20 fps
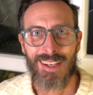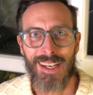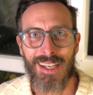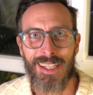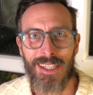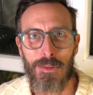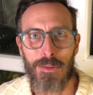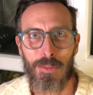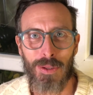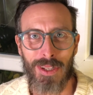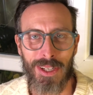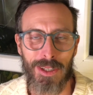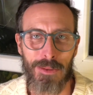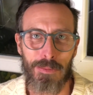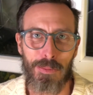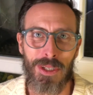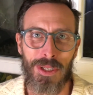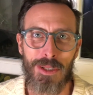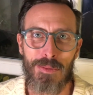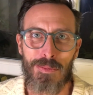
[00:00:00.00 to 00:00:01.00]
Hey plant
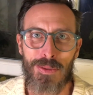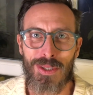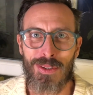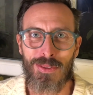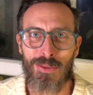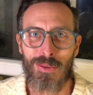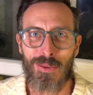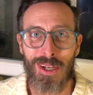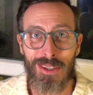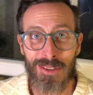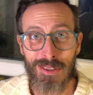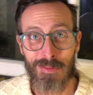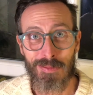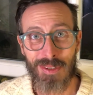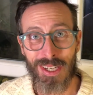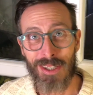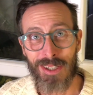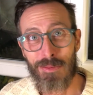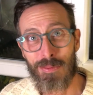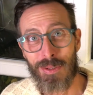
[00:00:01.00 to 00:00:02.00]
peeps, welcome to
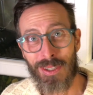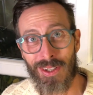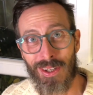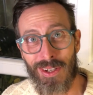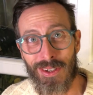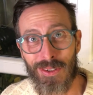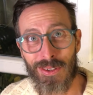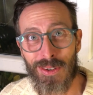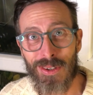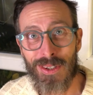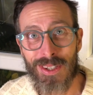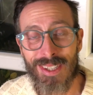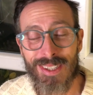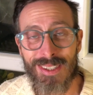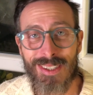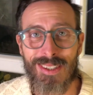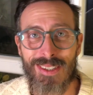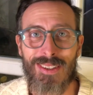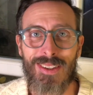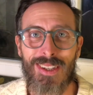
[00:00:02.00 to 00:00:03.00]
LPLR
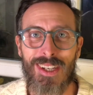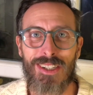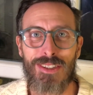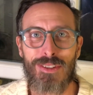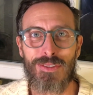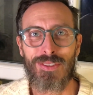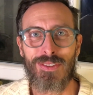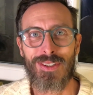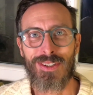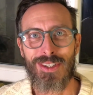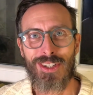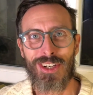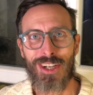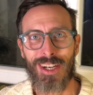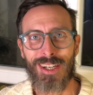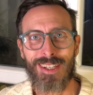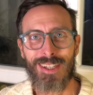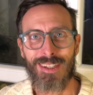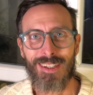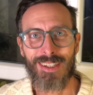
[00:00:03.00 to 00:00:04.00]
Orchids. Thanks for
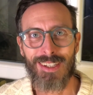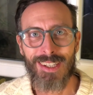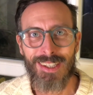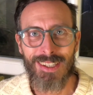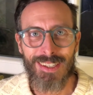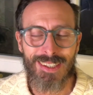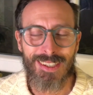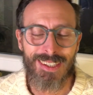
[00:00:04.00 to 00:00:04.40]
checking in.